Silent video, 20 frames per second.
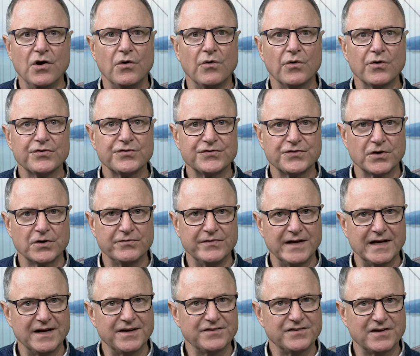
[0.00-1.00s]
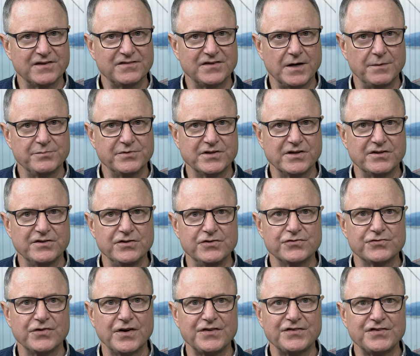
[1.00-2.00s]
or serving as a substitute
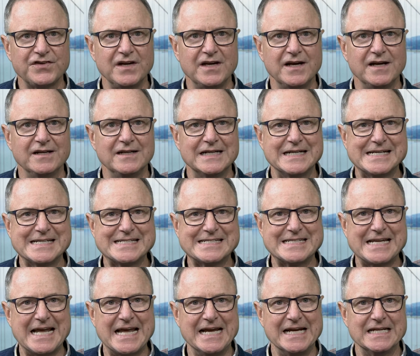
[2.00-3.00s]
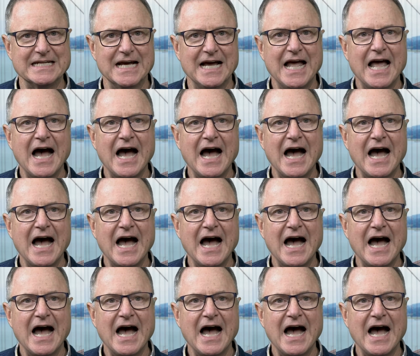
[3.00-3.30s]
trustee in an estate,